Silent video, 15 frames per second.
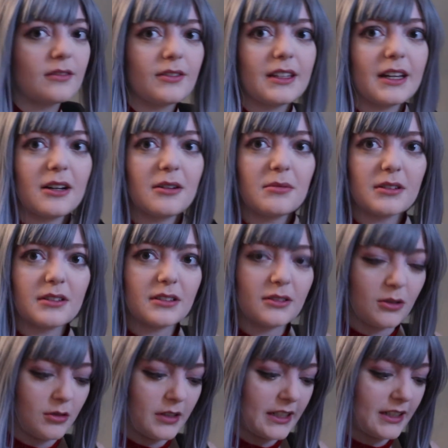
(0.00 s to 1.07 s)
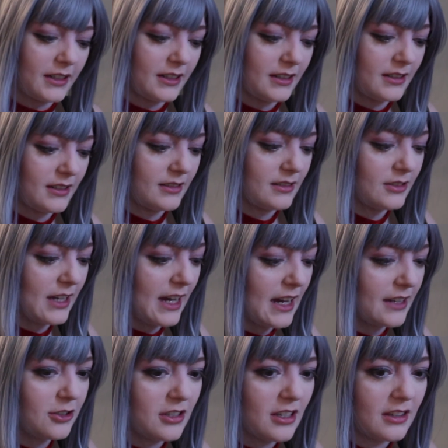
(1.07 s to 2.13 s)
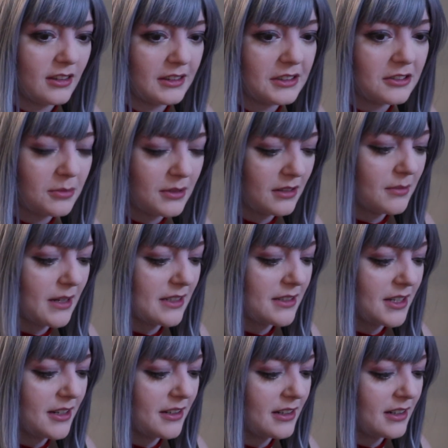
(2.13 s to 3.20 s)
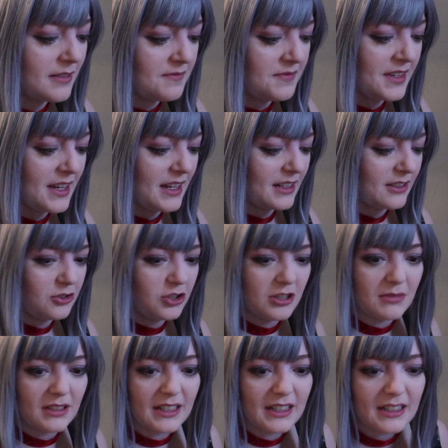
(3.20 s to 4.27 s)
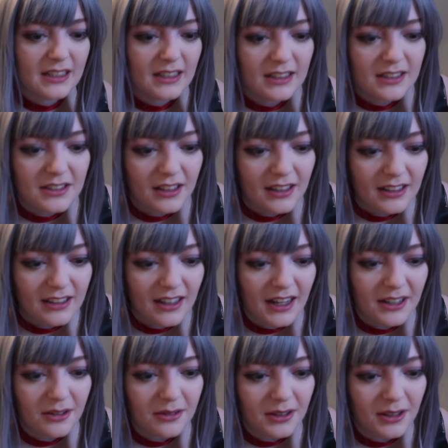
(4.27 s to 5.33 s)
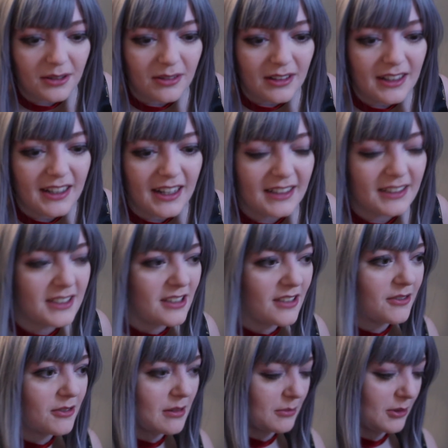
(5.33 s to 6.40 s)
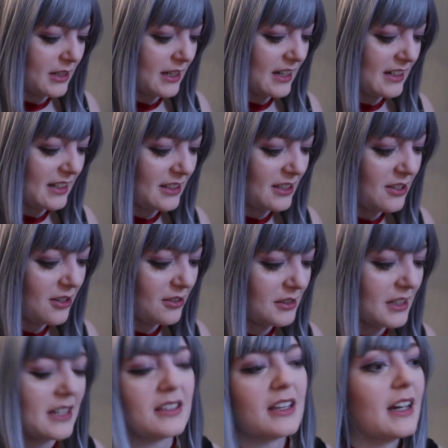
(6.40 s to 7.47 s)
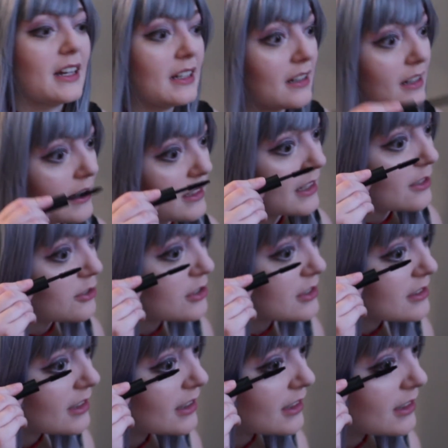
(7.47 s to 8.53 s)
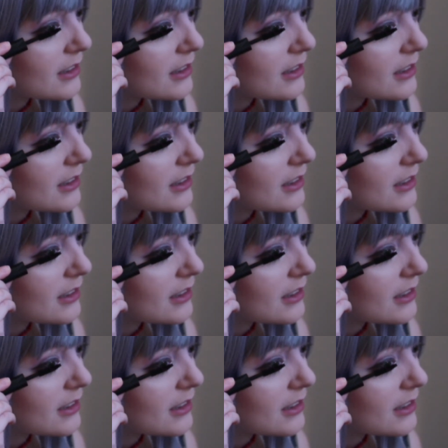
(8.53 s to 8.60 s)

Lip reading: Now we're going to quick add just a little bit of mascara. Jimin has, I don't know, at least on the photo I'm looking at, he hardly has any eyelashes.